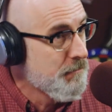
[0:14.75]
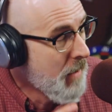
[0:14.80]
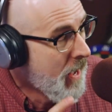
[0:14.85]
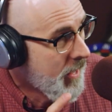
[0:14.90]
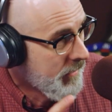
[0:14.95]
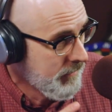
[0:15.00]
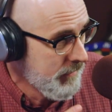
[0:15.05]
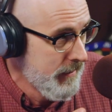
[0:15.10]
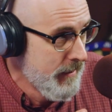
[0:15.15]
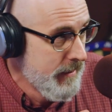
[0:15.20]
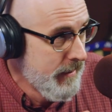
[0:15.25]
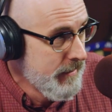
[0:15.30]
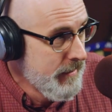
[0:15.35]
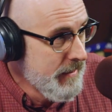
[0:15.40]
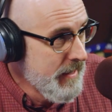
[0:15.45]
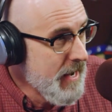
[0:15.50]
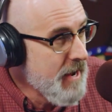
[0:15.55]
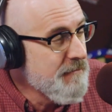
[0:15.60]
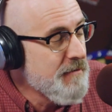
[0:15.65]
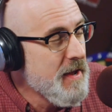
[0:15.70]
But
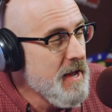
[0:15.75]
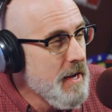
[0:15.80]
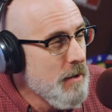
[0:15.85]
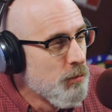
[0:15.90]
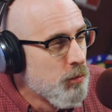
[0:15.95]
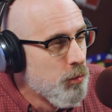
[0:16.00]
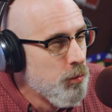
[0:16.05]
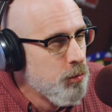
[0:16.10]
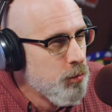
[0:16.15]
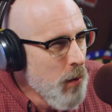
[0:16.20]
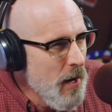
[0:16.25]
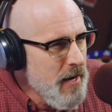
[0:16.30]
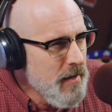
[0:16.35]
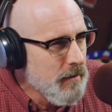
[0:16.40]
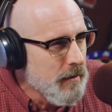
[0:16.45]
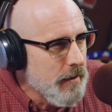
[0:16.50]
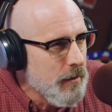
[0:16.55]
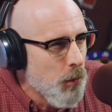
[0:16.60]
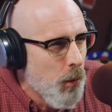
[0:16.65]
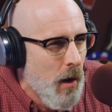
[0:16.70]
if he
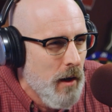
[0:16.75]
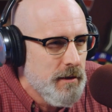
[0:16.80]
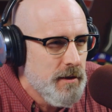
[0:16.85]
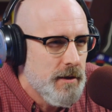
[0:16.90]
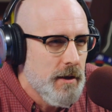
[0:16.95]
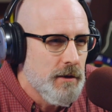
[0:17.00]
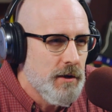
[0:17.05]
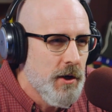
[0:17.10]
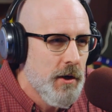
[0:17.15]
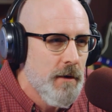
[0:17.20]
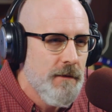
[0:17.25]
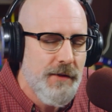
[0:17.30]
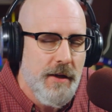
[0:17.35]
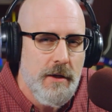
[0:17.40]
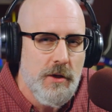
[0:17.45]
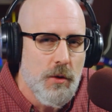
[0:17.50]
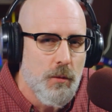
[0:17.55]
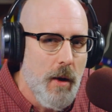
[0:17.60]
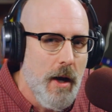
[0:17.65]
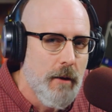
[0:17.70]
really wants to turn
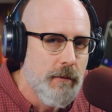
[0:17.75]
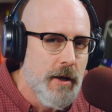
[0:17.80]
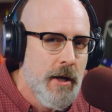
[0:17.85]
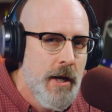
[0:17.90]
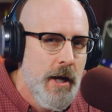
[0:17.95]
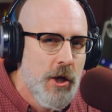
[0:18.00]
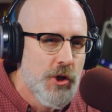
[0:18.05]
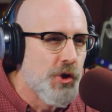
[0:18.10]
things around,